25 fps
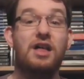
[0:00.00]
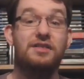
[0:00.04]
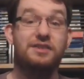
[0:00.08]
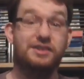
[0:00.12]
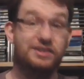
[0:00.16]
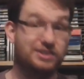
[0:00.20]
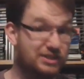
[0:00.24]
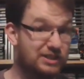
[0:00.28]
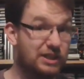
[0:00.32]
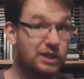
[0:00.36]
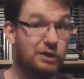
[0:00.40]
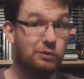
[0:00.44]

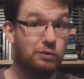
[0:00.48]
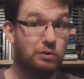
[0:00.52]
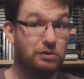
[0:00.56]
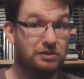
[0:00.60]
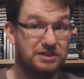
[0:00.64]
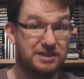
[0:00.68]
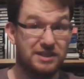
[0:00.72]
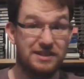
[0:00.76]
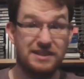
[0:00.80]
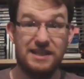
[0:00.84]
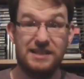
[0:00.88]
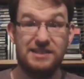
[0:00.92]
the
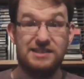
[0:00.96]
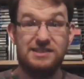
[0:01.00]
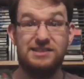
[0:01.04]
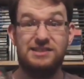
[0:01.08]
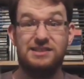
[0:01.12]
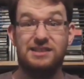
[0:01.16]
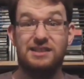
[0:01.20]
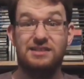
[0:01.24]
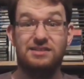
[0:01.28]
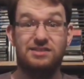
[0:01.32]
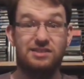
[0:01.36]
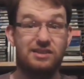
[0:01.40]
sequel to
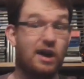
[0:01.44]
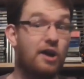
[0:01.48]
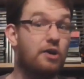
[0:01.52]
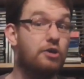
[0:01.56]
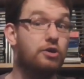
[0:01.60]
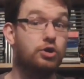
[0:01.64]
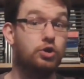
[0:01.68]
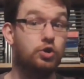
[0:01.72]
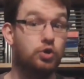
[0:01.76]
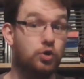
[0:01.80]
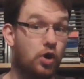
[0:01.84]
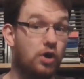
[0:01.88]
this,
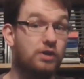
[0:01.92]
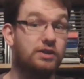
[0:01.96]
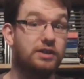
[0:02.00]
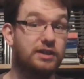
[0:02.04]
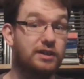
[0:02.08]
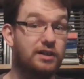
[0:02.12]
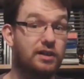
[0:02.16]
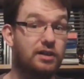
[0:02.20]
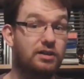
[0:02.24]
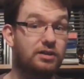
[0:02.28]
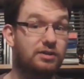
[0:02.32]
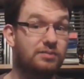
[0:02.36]
Dark
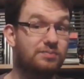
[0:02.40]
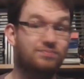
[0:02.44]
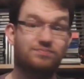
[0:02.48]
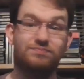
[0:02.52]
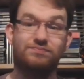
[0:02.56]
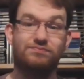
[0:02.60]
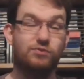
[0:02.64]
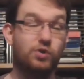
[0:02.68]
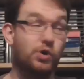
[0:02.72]
Chronicle,